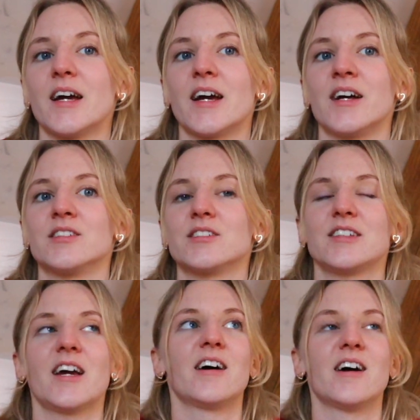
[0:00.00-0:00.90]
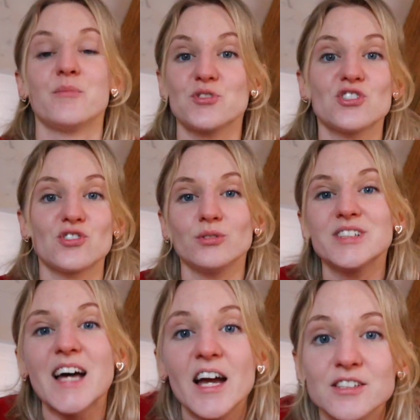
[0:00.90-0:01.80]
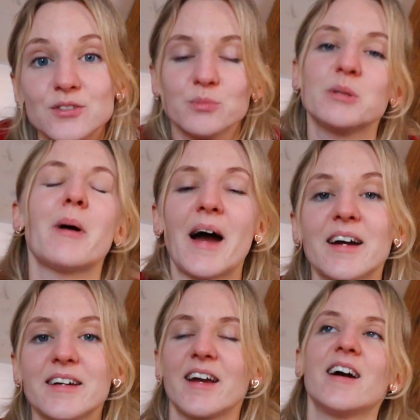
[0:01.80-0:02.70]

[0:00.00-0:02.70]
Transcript: And yeah, I'm just so excited to be back